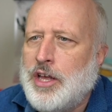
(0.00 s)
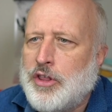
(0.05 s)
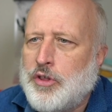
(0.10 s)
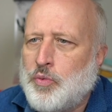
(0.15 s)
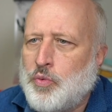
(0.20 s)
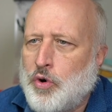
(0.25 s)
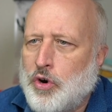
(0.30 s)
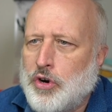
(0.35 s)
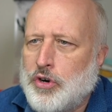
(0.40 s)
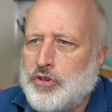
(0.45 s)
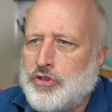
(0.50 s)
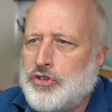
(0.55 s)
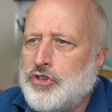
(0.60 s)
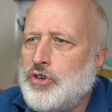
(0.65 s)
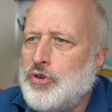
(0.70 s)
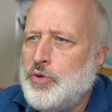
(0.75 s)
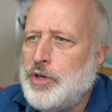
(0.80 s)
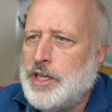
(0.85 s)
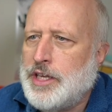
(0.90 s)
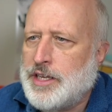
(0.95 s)
the word
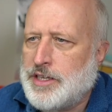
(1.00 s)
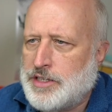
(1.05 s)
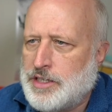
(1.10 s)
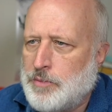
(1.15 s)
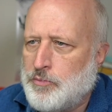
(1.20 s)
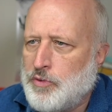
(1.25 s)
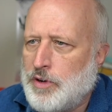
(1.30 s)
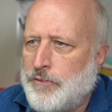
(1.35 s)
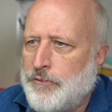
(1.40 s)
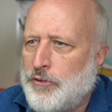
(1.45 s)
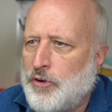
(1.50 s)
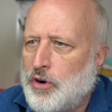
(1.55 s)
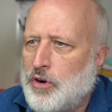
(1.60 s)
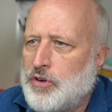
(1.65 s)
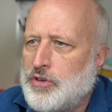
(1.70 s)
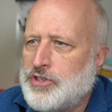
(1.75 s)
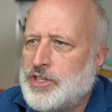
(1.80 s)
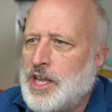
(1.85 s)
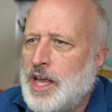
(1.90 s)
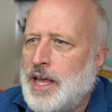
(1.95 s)
Judaism
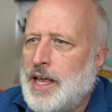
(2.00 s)
refers